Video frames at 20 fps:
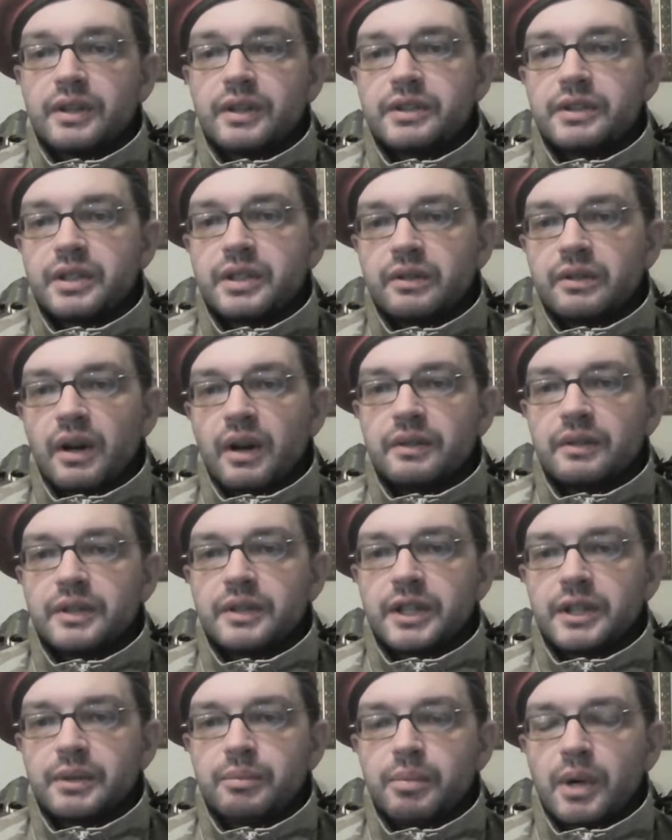
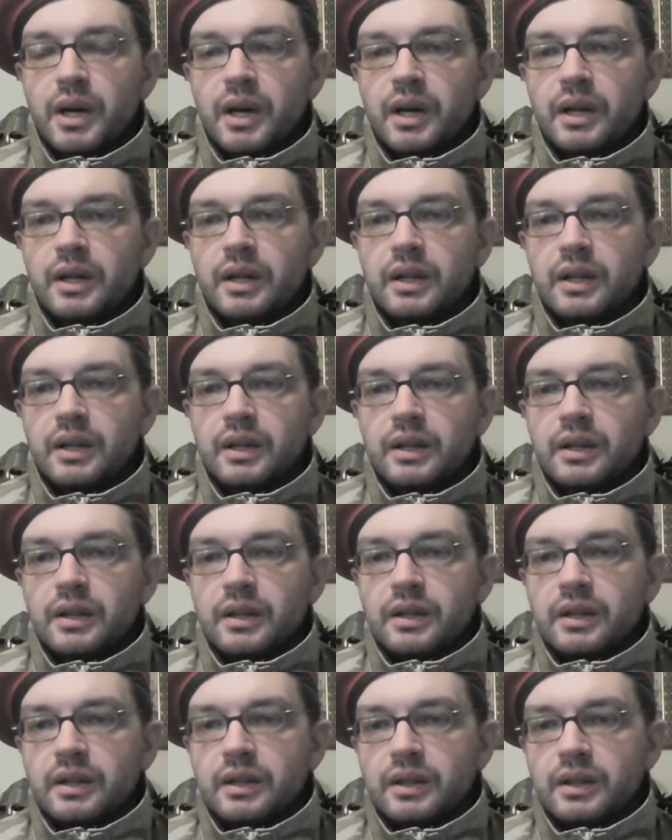surrounded by
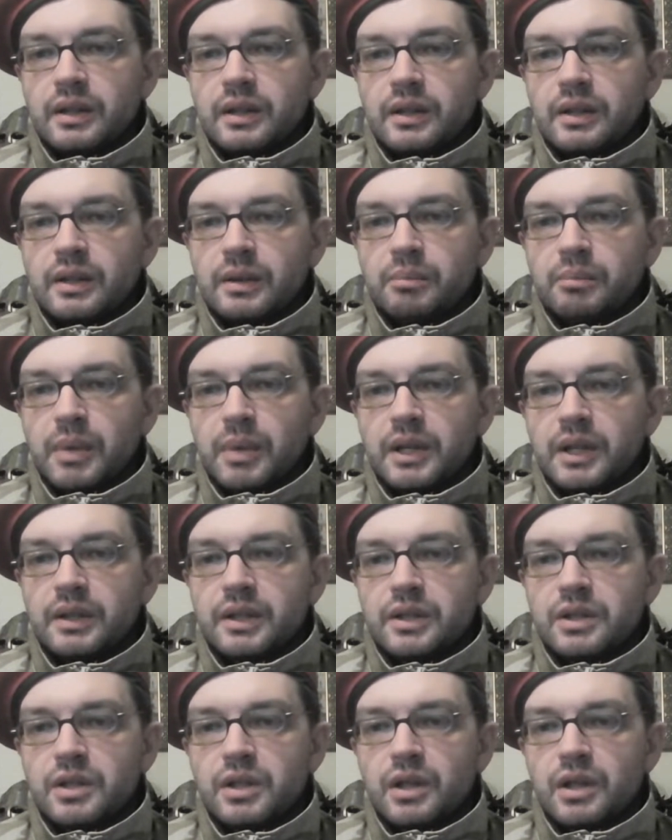the